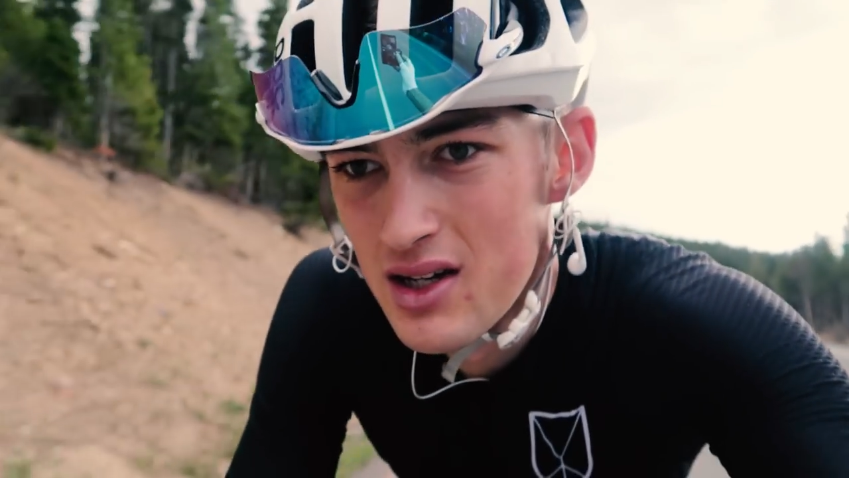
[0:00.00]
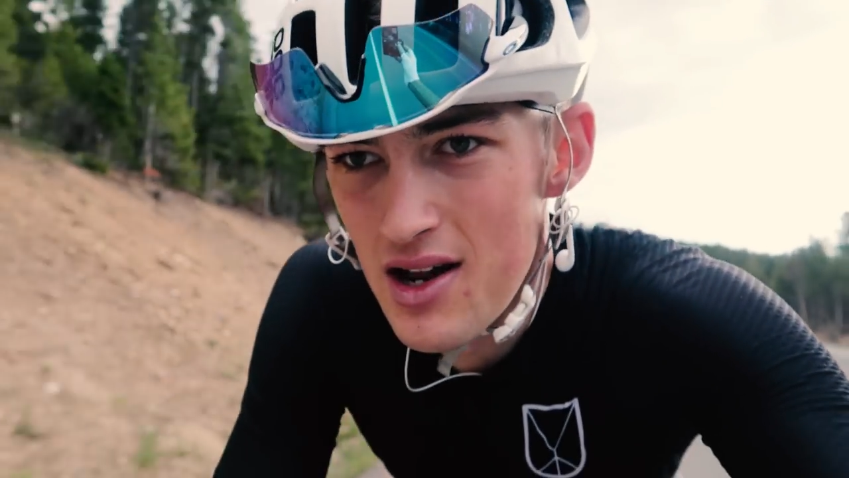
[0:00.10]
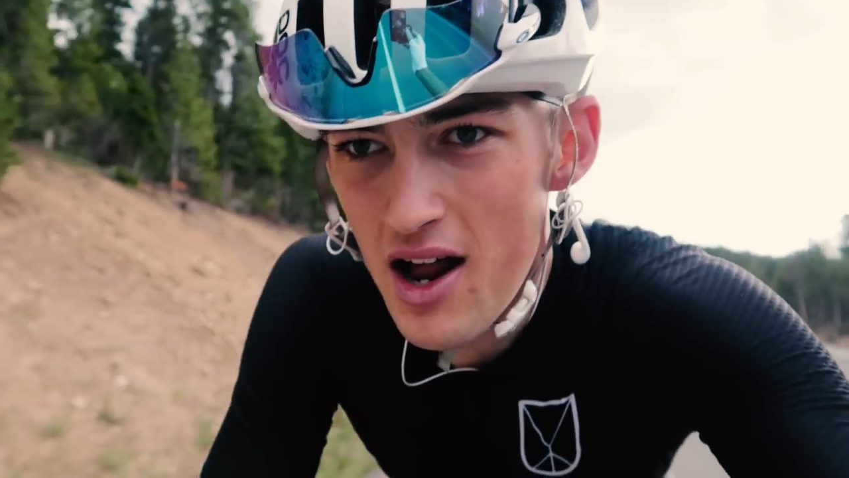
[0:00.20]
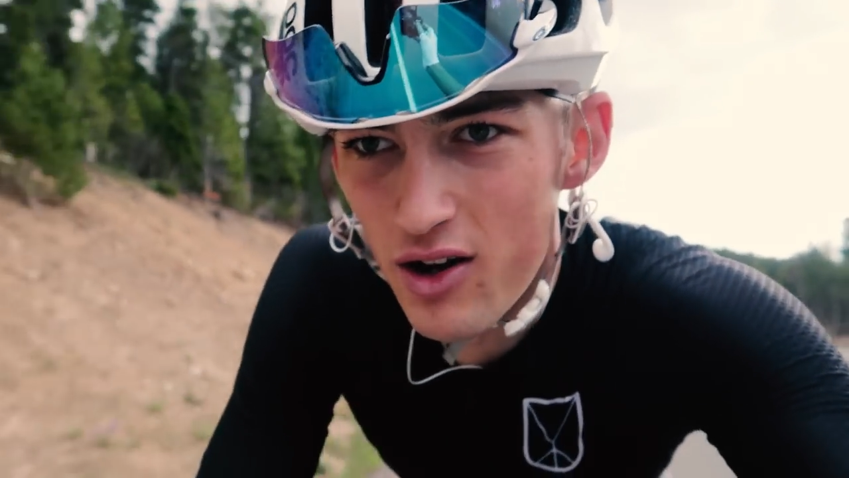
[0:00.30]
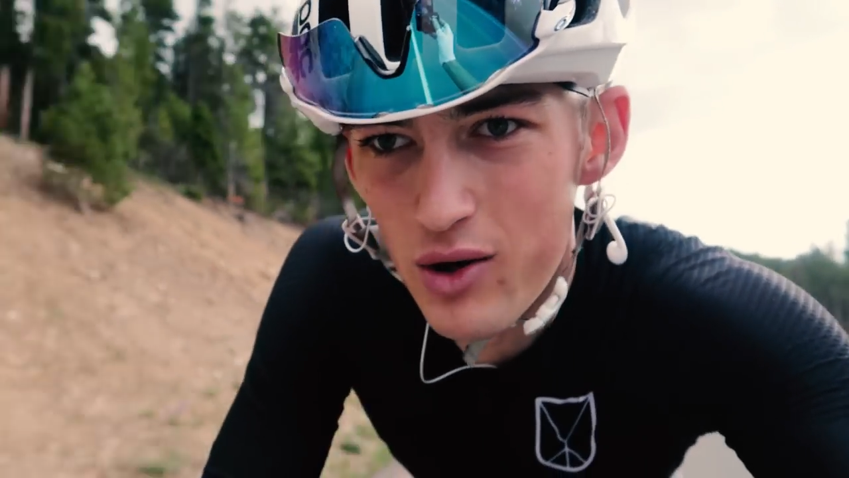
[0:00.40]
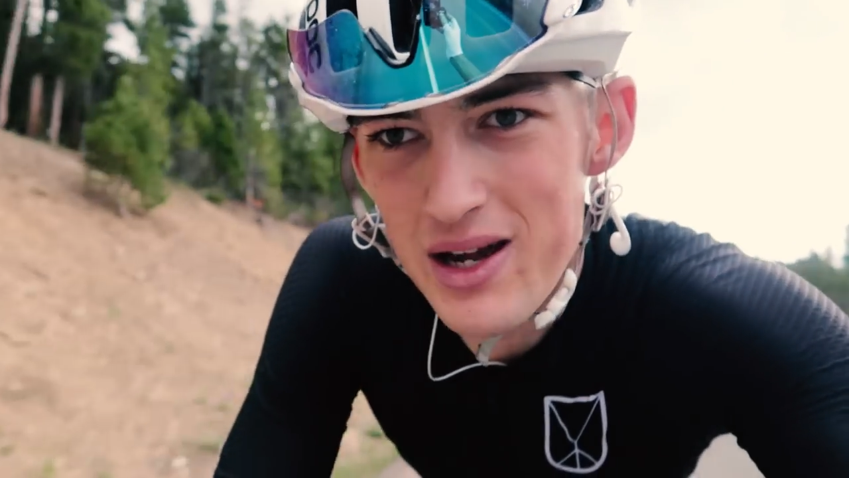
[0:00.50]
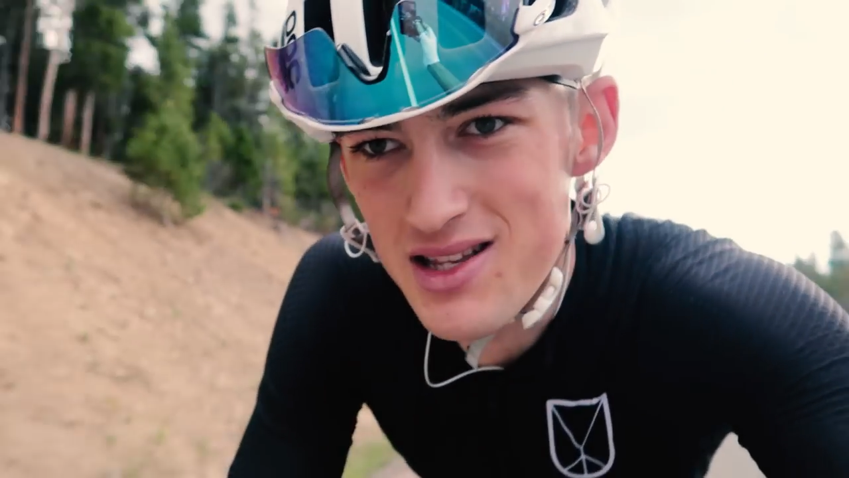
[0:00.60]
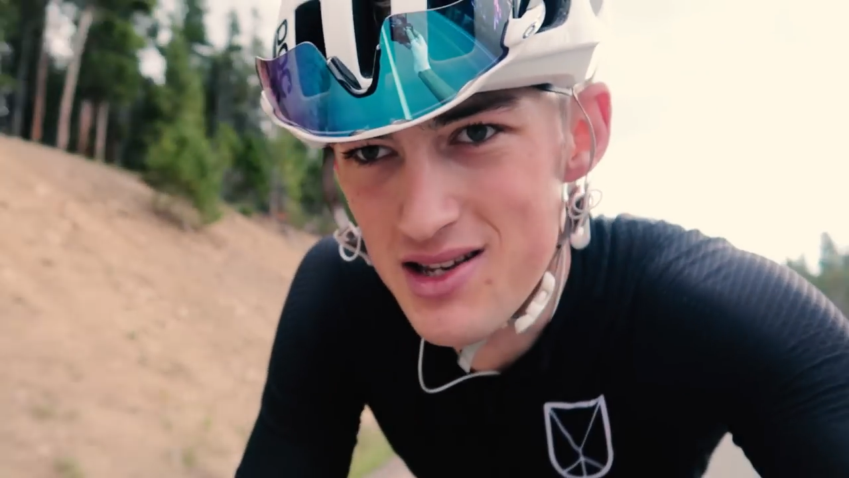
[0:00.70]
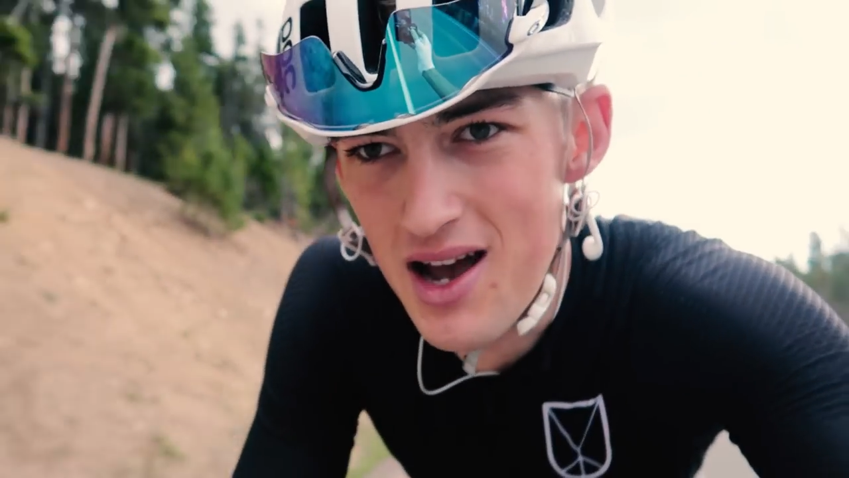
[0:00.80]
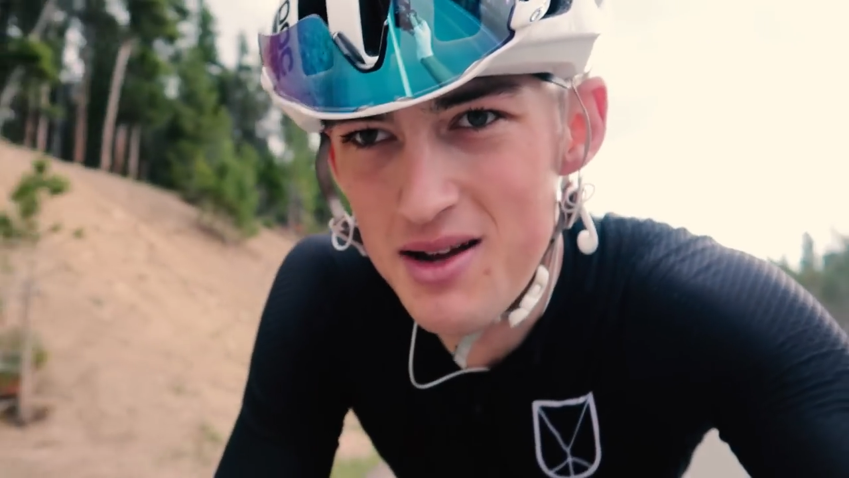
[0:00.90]
not a
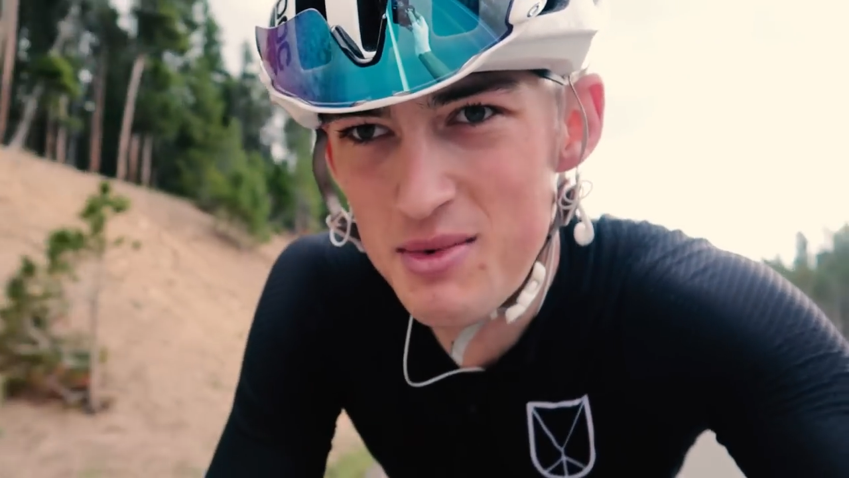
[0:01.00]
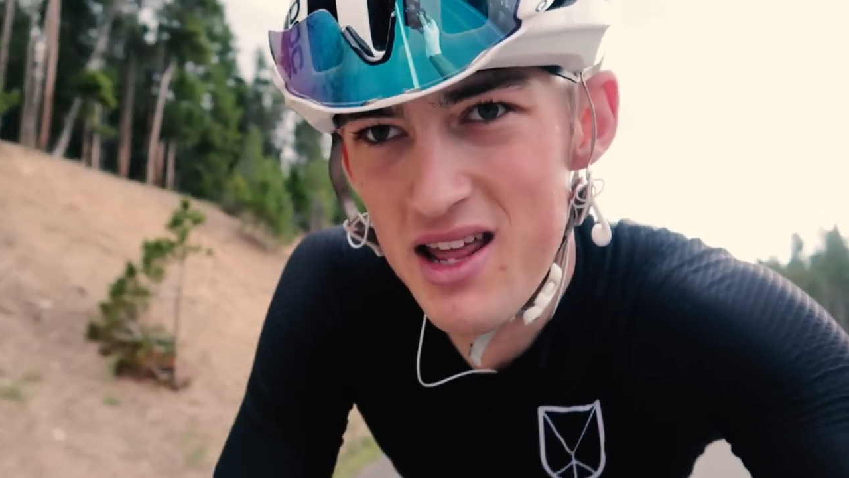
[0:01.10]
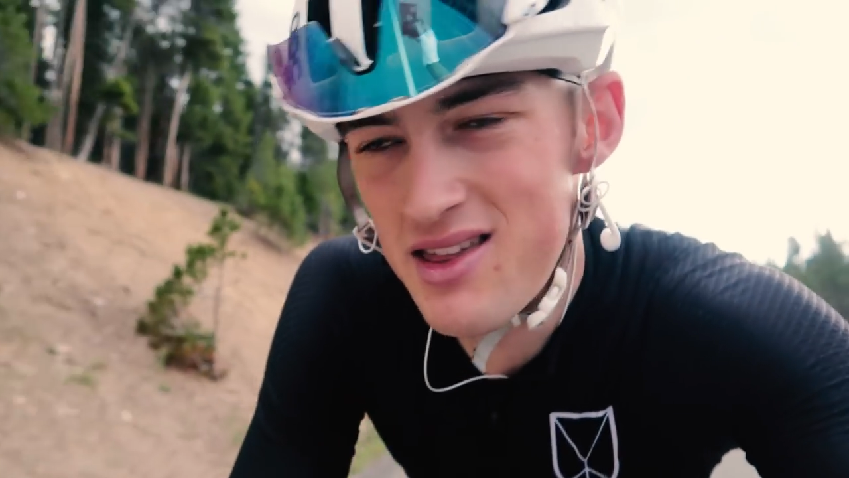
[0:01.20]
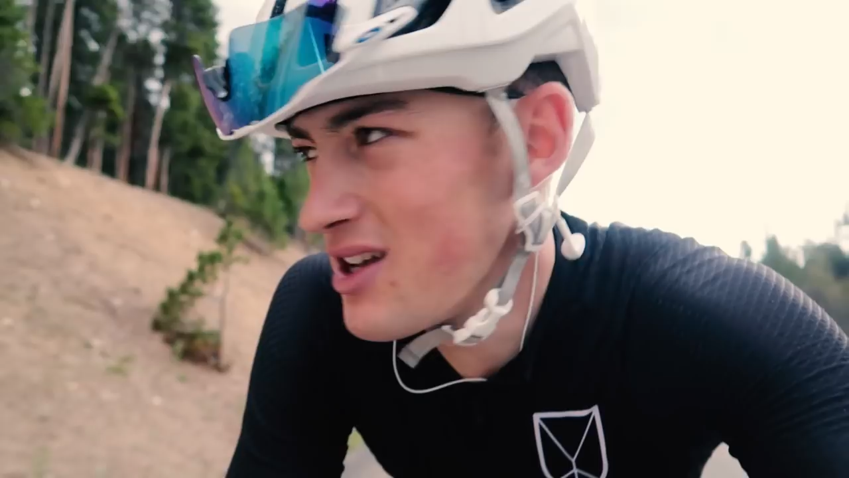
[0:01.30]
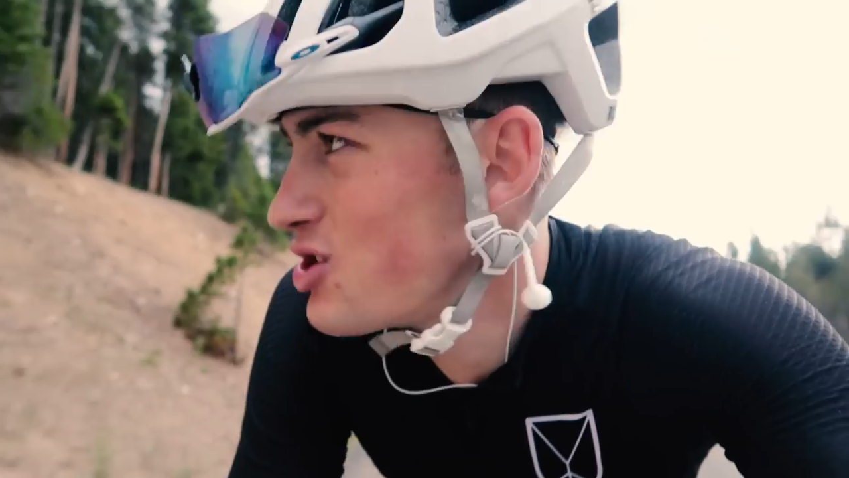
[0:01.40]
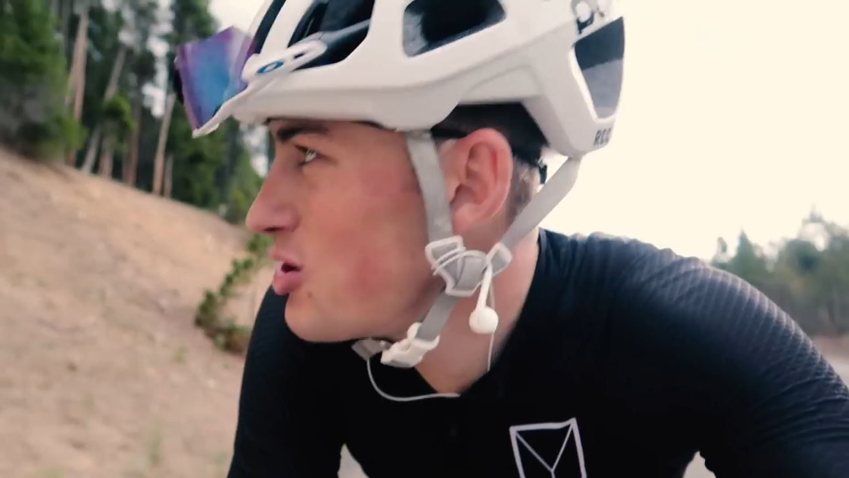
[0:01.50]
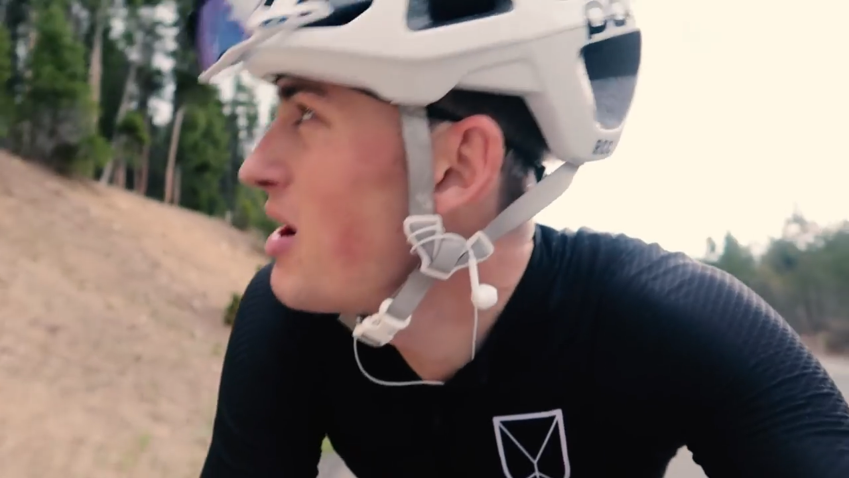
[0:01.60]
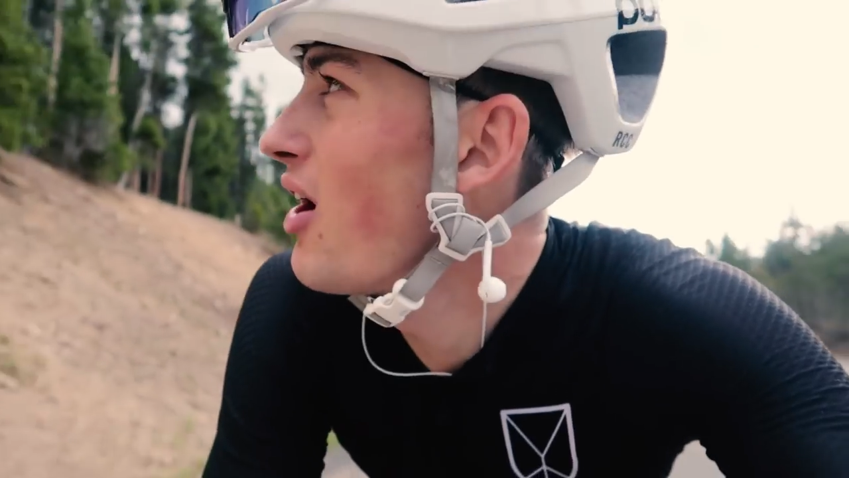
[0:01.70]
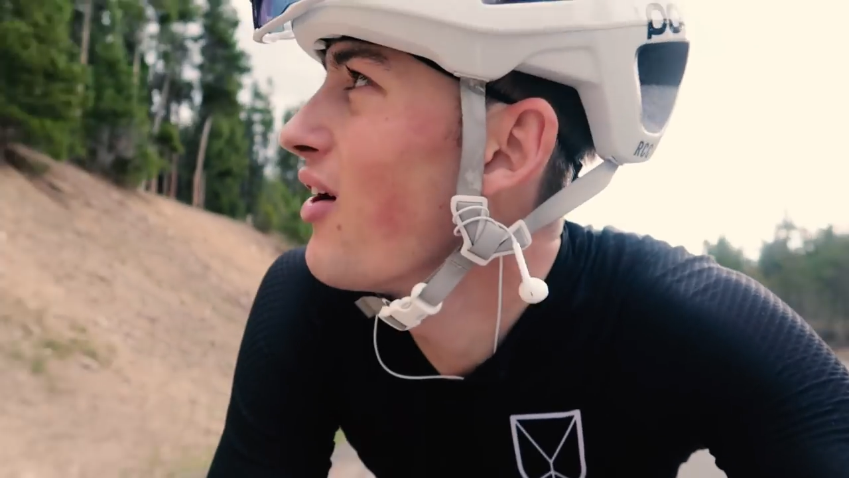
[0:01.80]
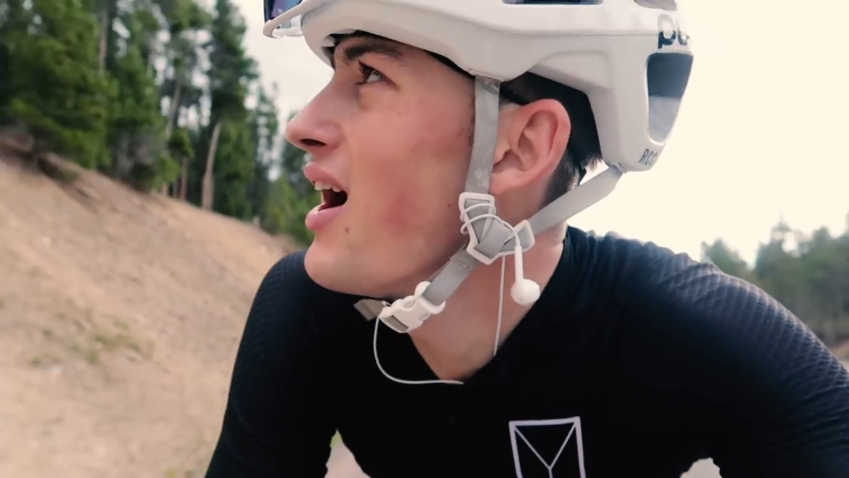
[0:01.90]
great sign, but I think it should
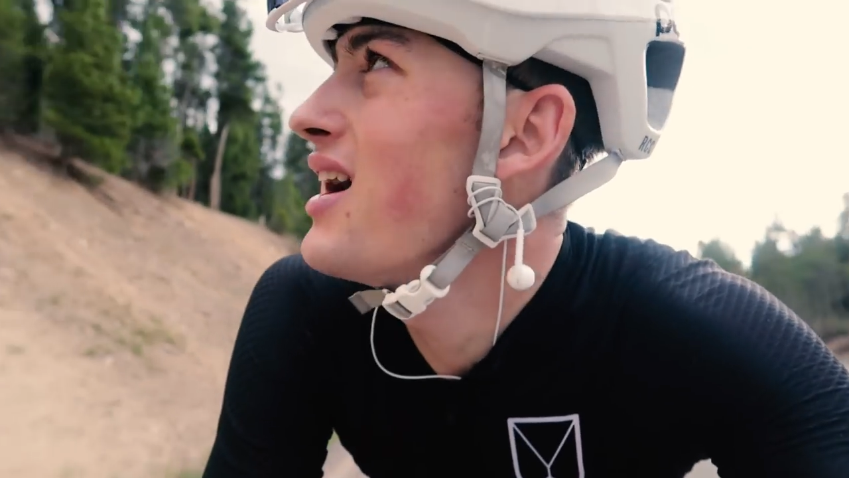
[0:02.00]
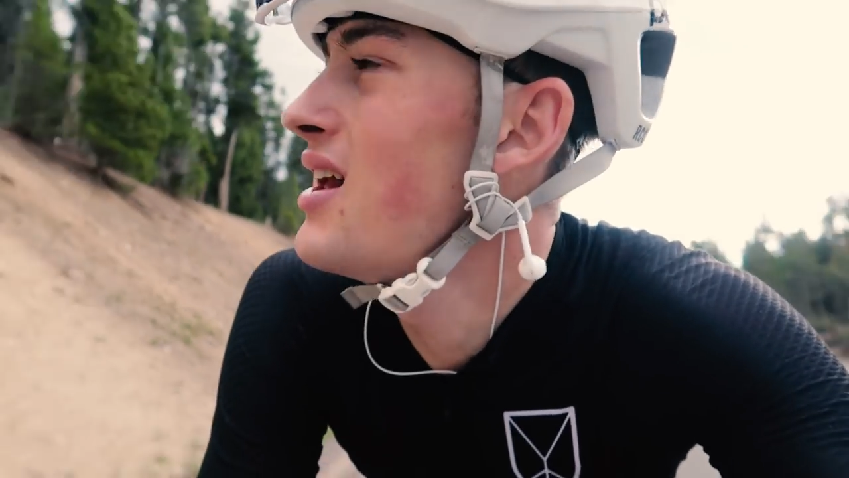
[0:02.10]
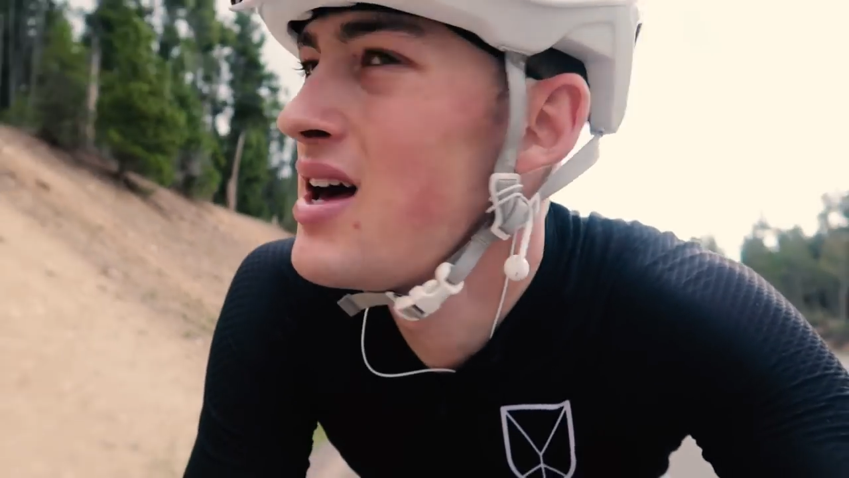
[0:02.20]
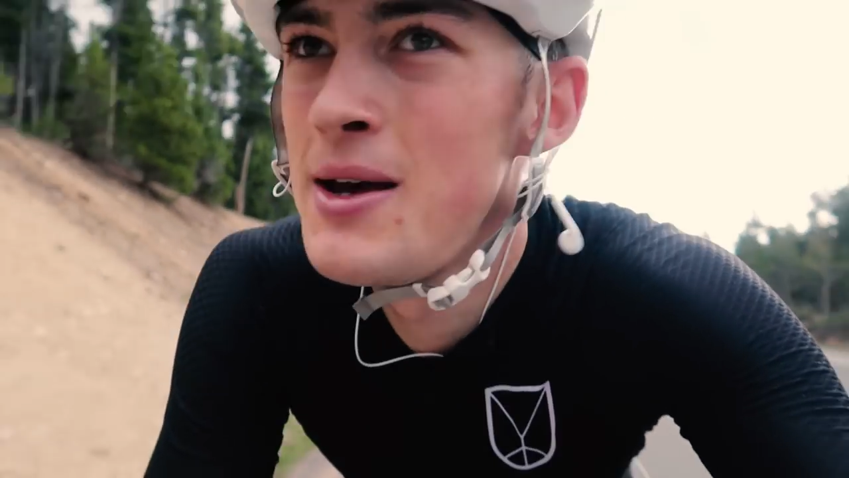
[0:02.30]
be alright.